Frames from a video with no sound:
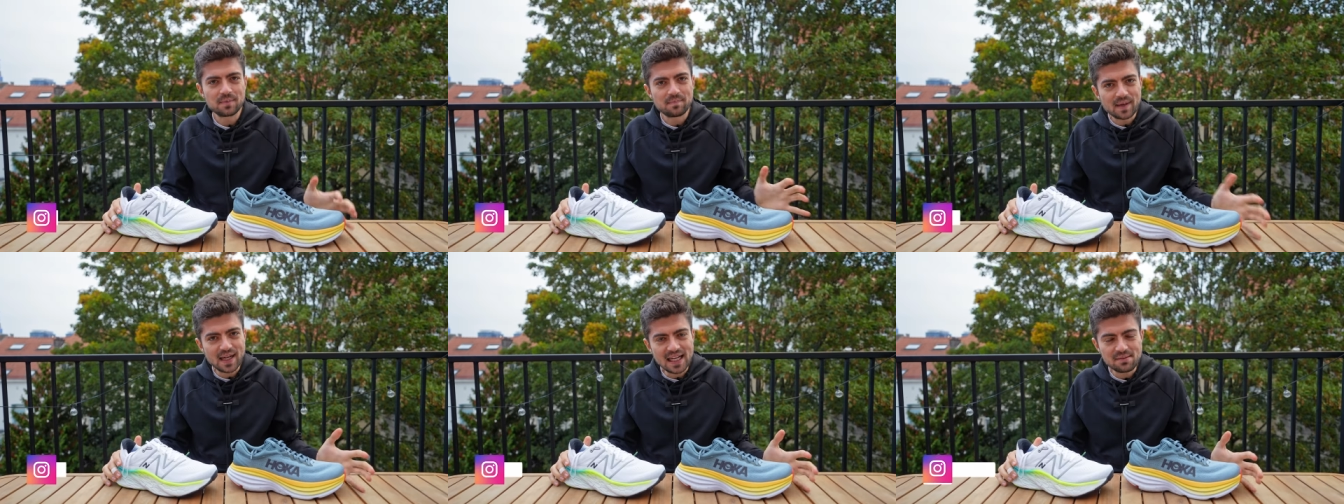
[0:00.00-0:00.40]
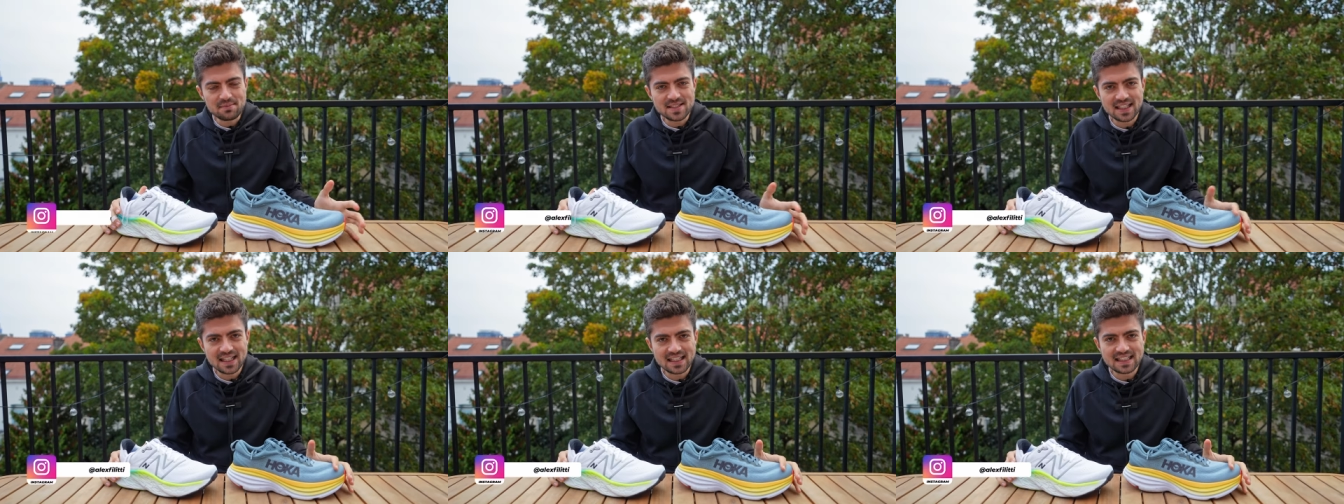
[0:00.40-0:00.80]
My name
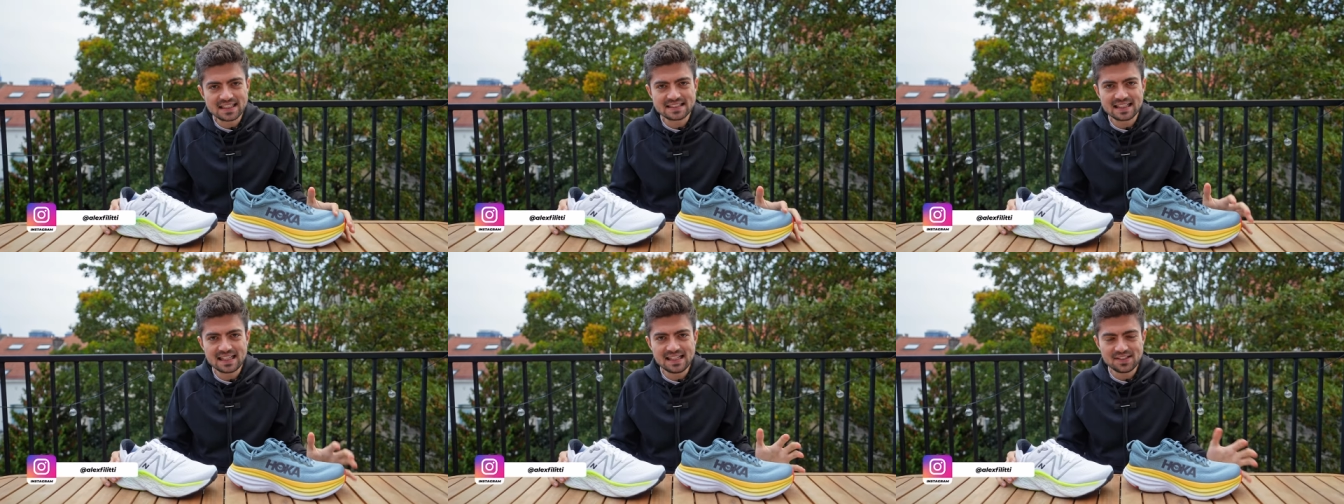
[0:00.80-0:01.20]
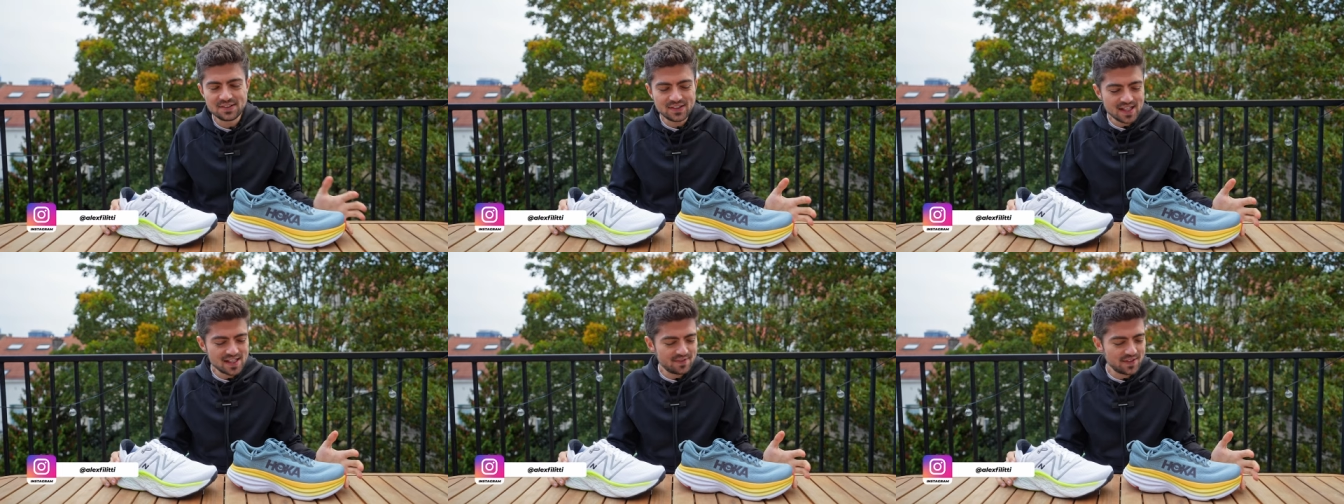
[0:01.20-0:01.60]
is Alex and in
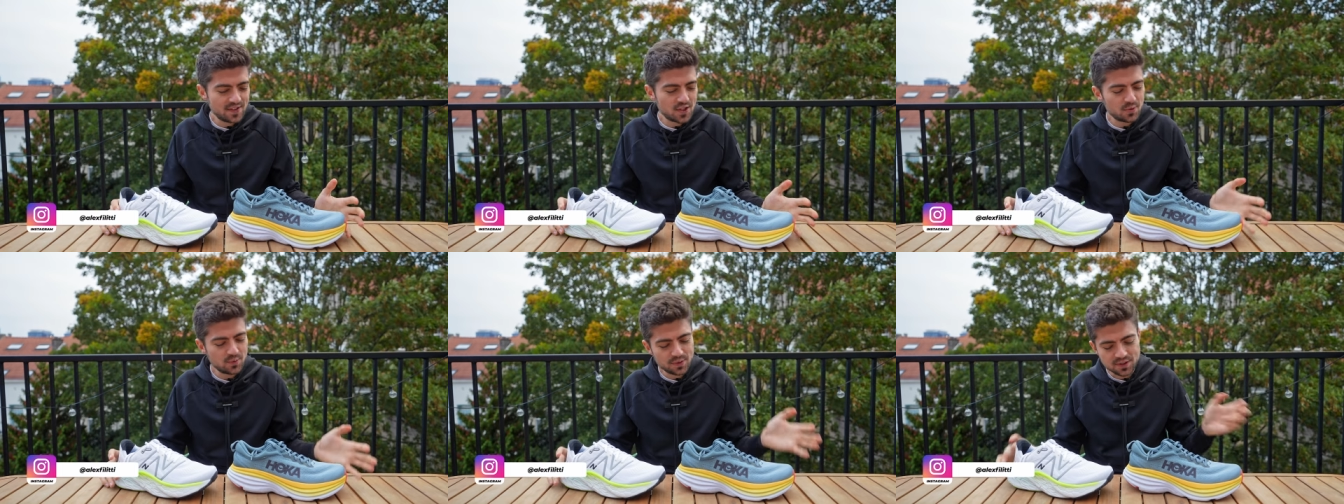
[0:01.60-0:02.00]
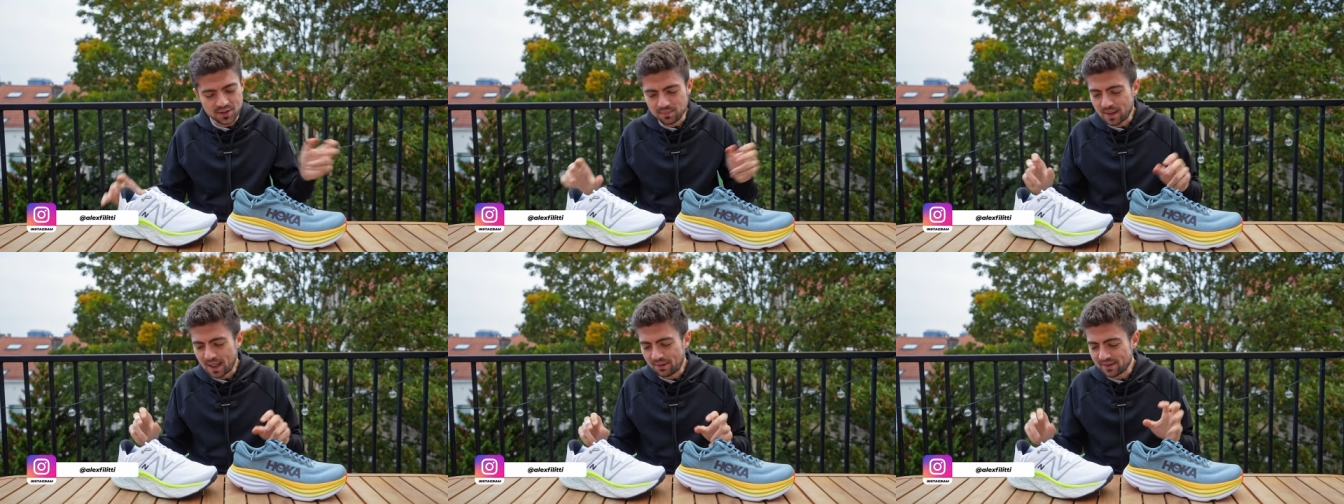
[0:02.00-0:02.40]
today's video we're
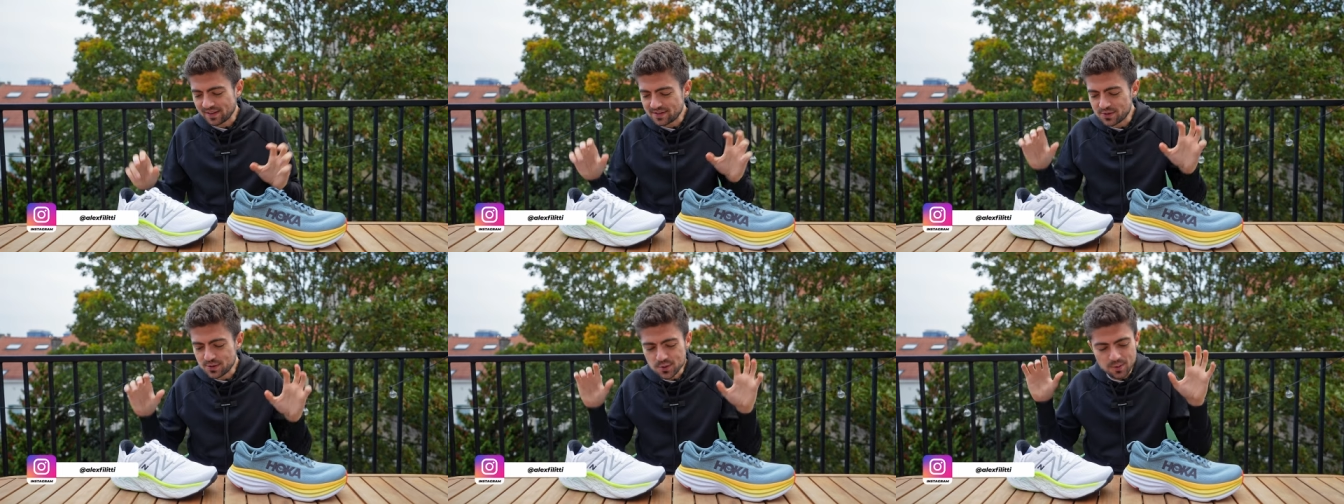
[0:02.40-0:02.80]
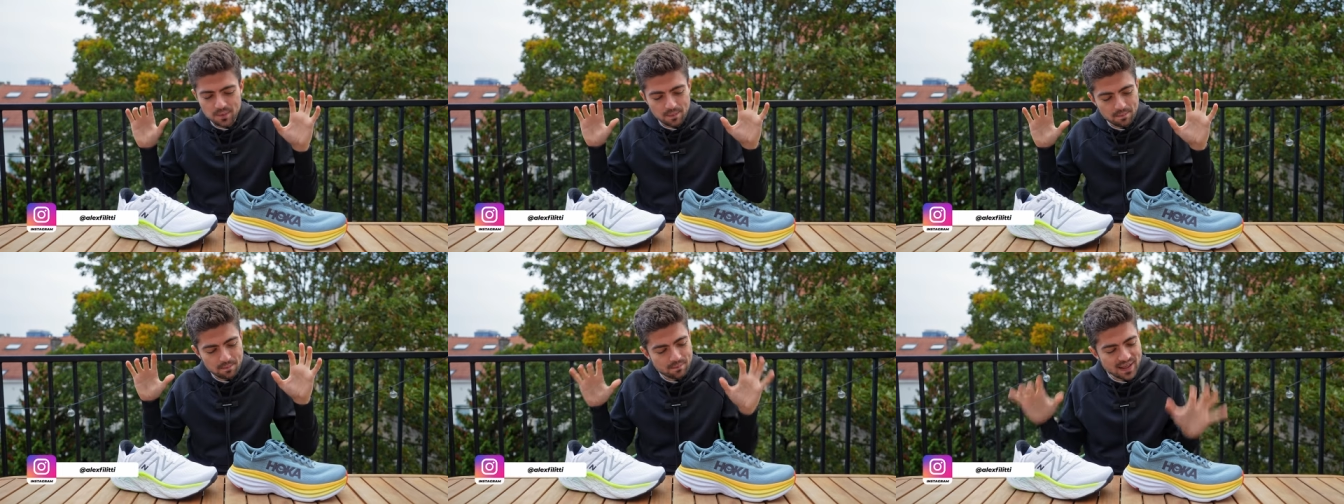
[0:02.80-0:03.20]
comparing two
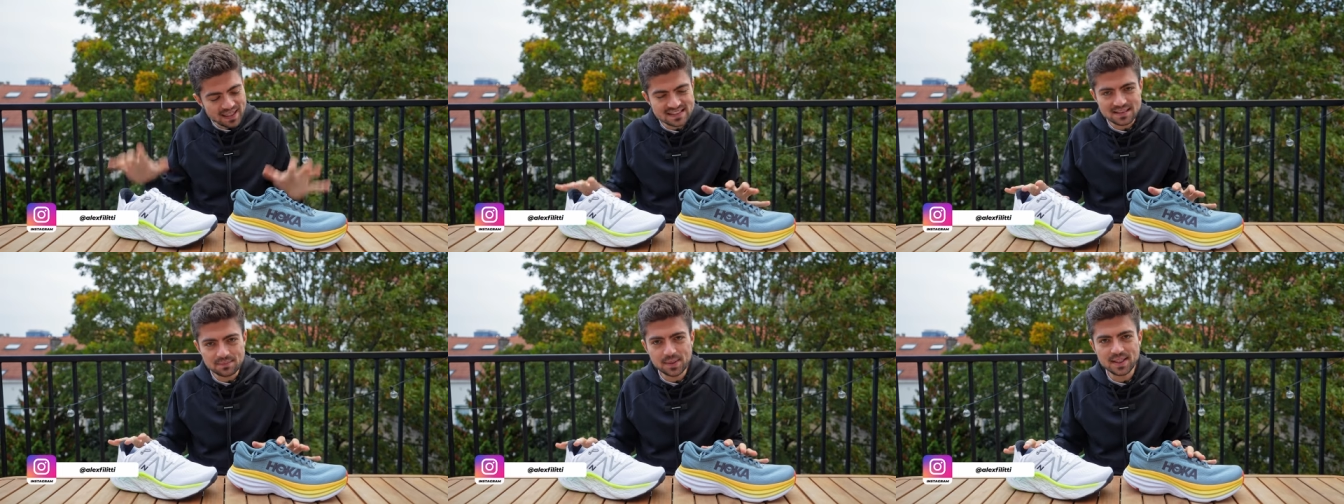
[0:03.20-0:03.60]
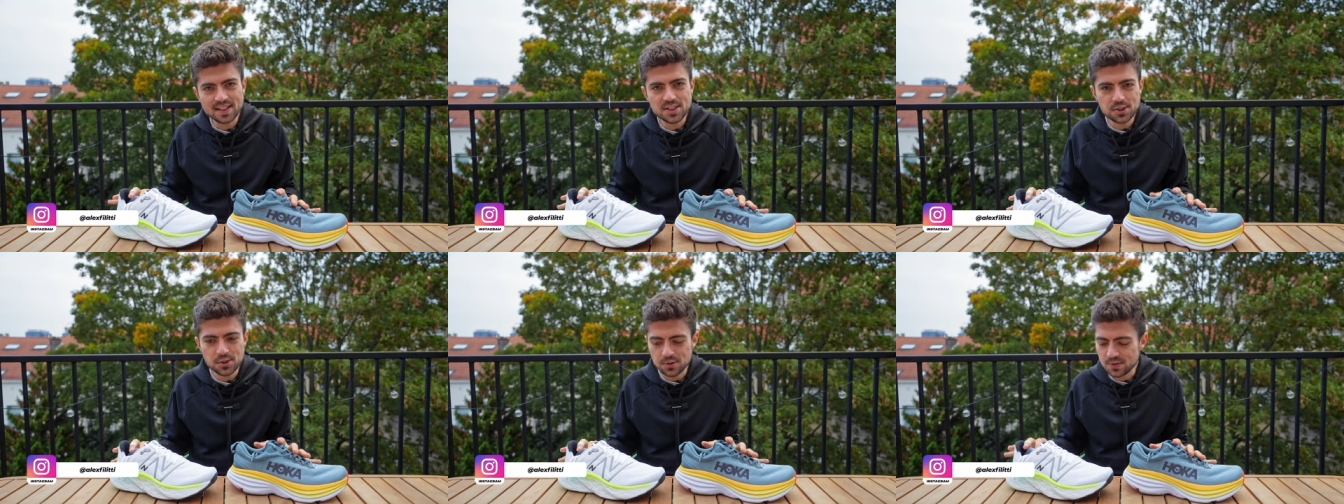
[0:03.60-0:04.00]

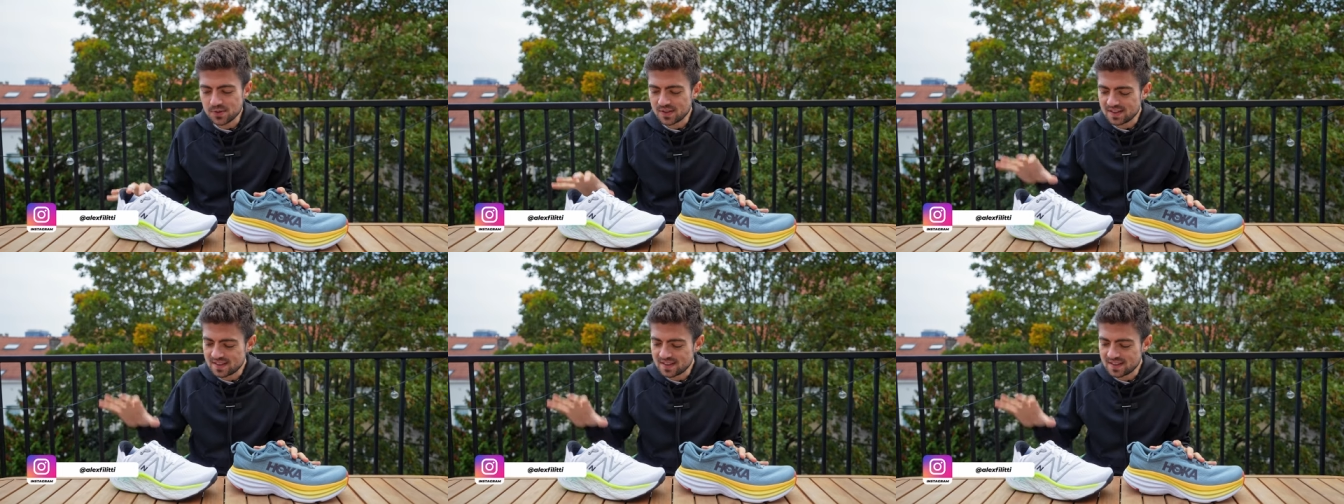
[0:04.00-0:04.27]
maximalist shoes,